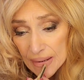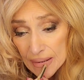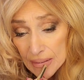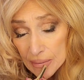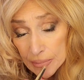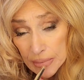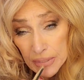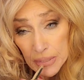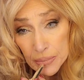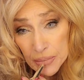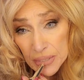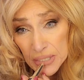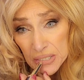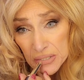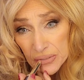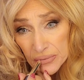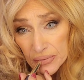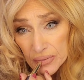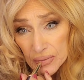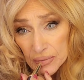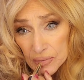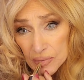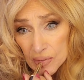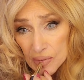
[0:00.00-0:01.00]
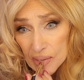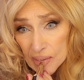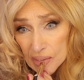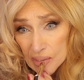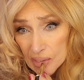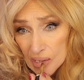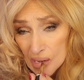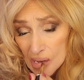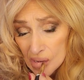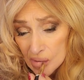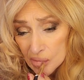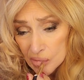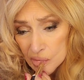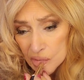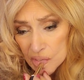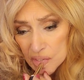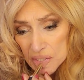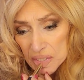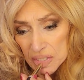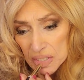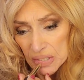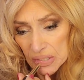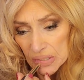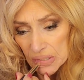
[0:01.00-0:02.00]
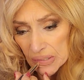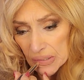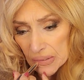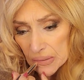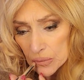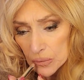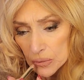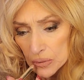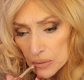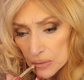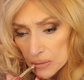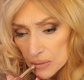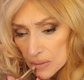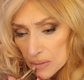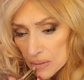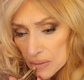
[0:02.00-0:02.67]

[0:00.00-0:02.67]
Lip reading: I mean, it makes you feel great to have Christian Dior